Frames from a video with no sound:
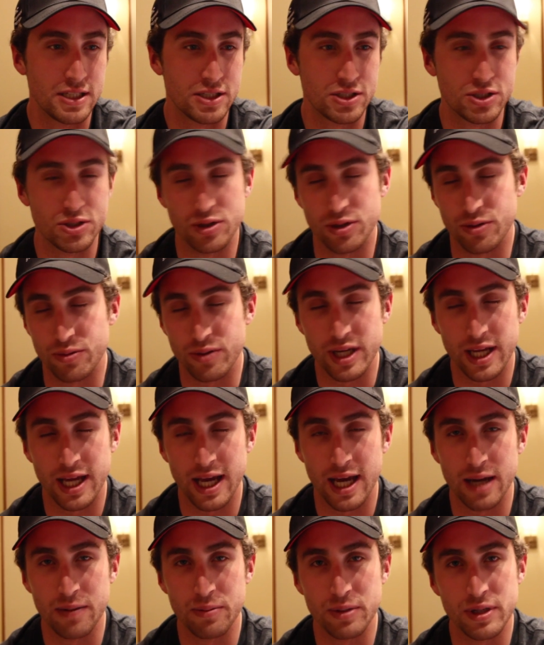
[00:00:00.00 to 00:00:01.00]
just doing
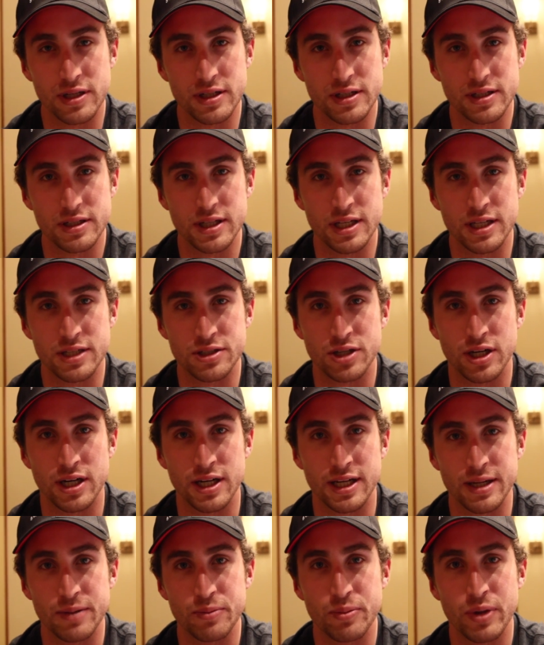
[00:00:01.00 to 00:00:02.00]
rehab and
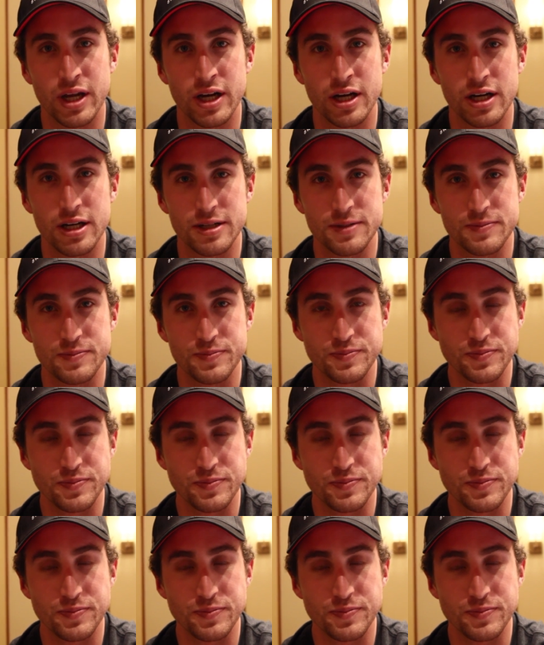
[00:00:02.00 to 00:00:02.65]
trying to get better.